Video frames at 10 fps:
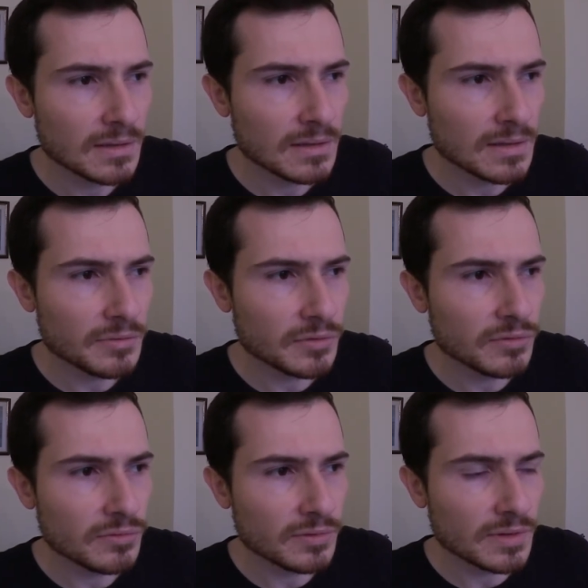if you
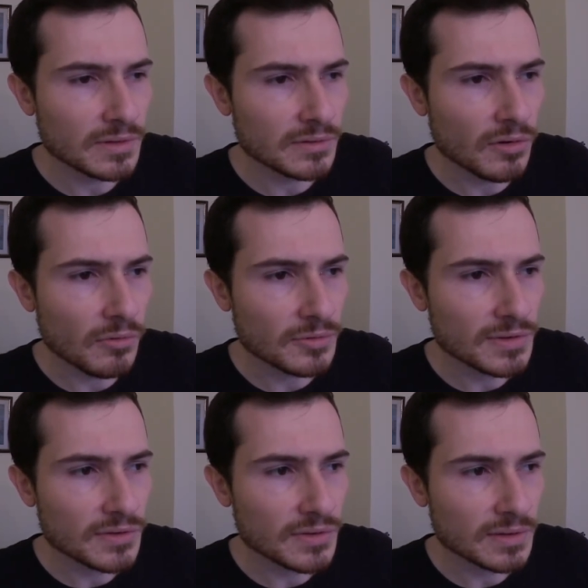do
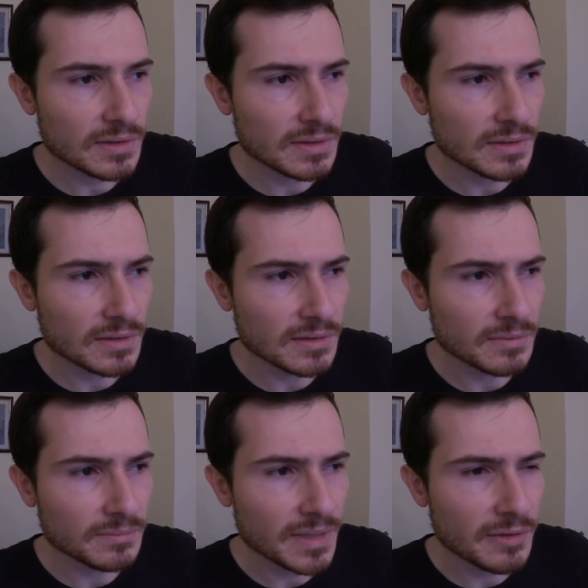those,
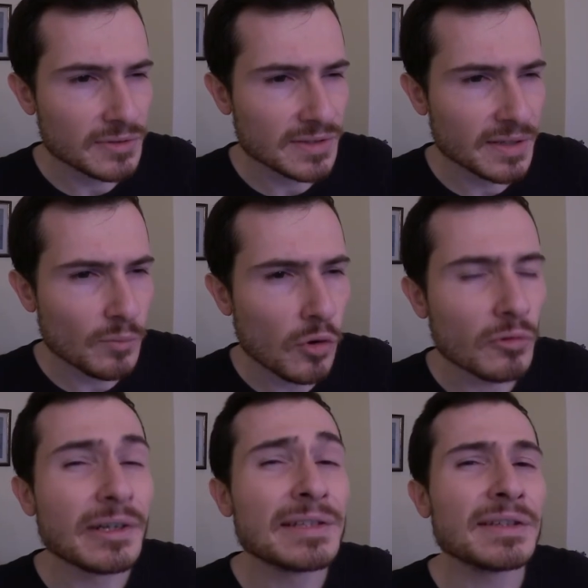I would say,
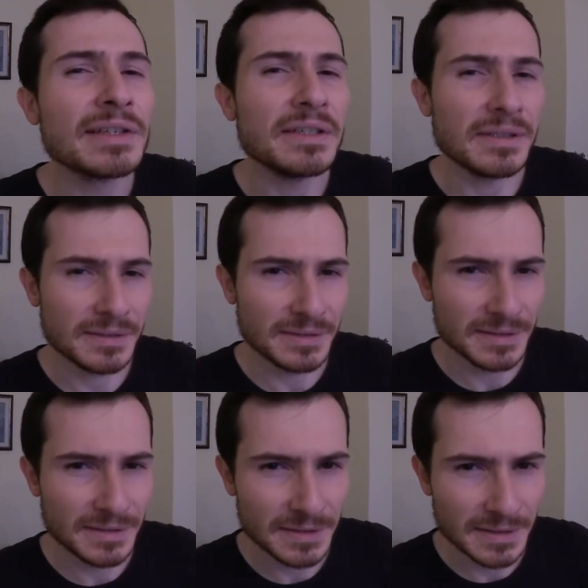more risky
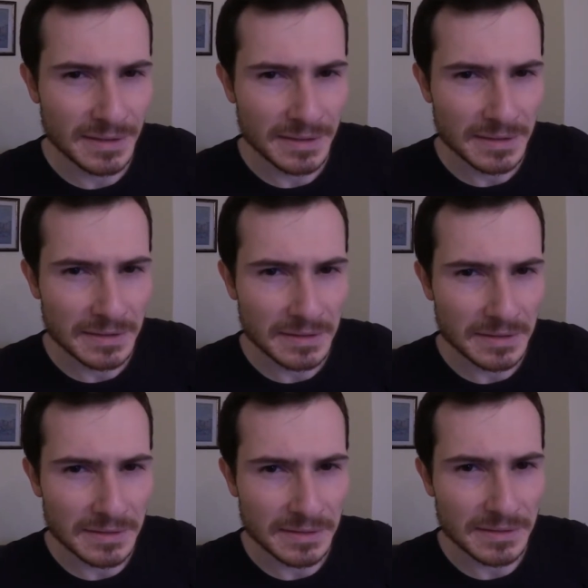
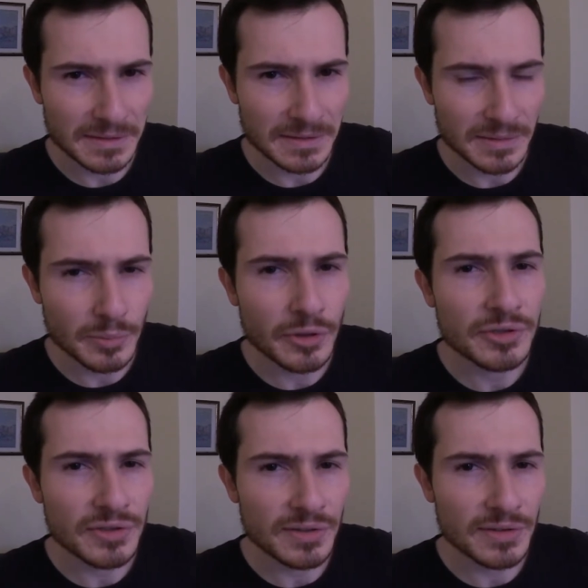
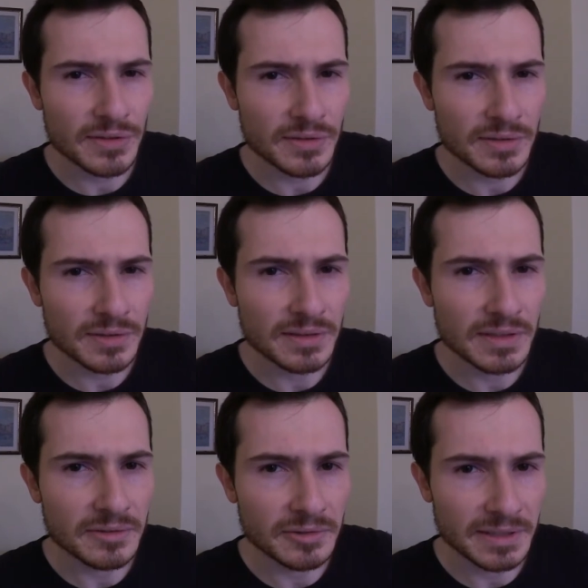purchases in the
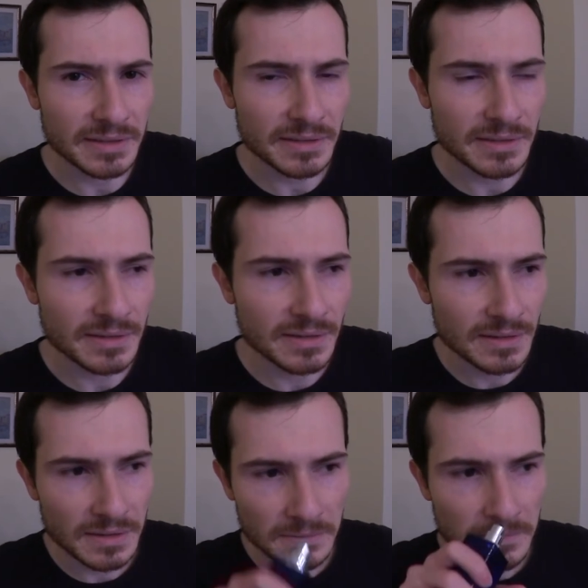internet,
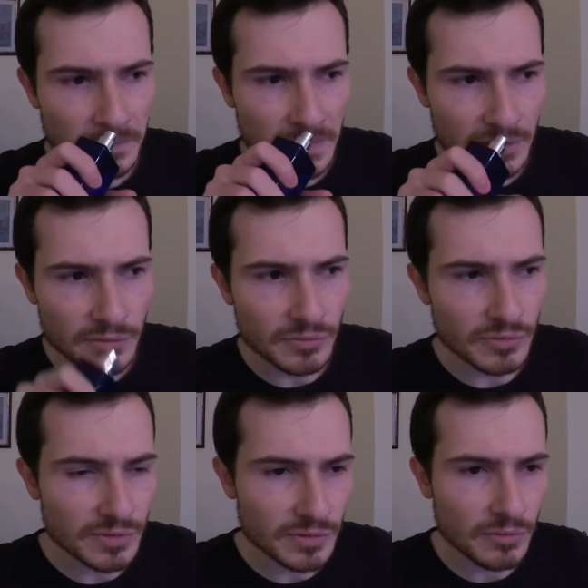to
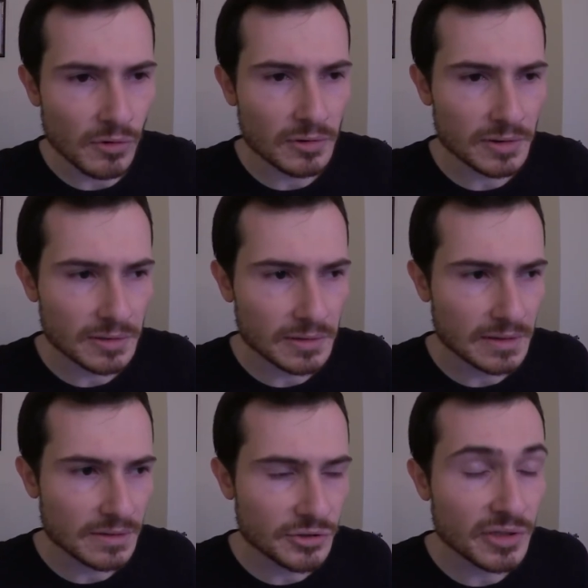
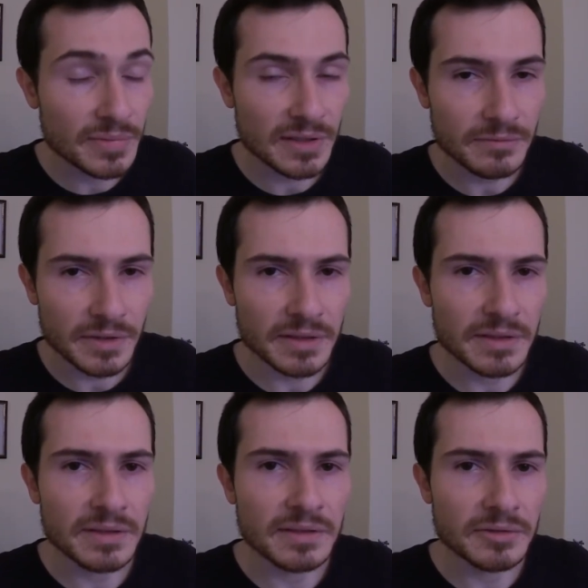ship
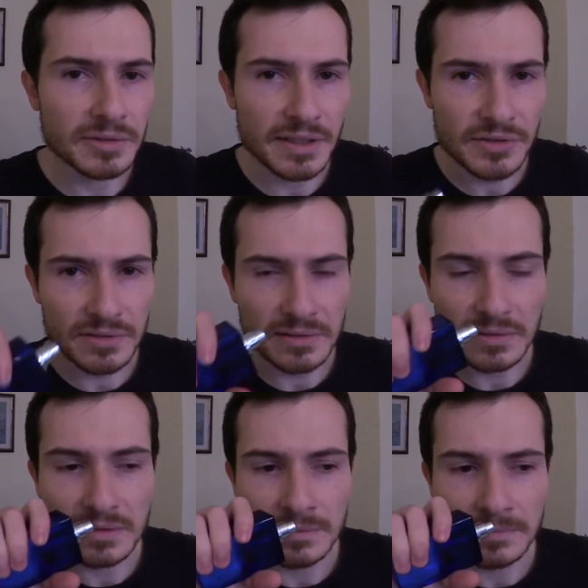something international.
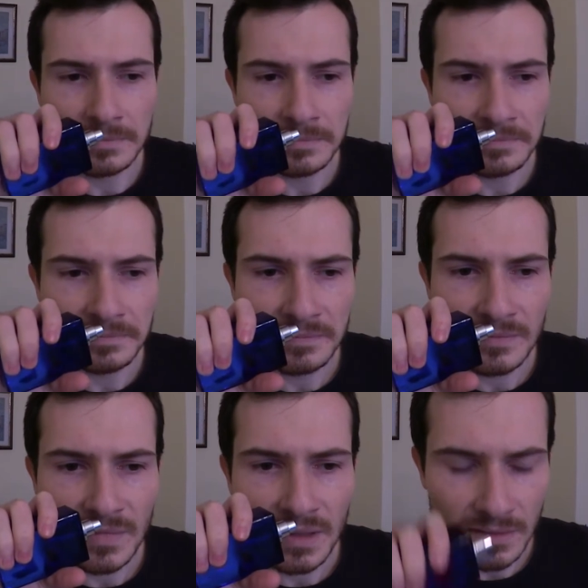
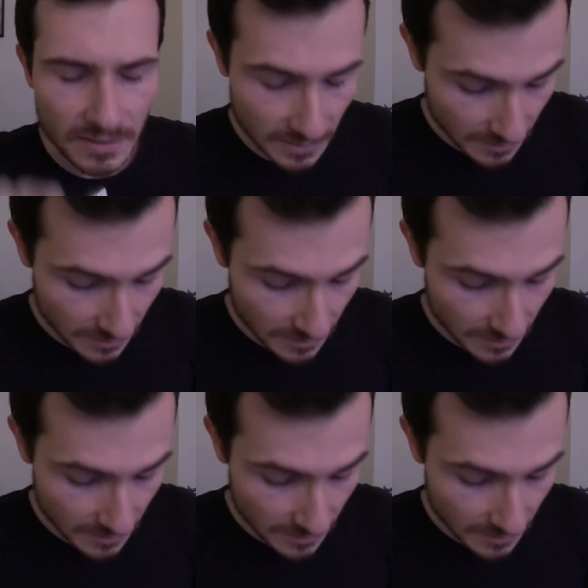Yeah,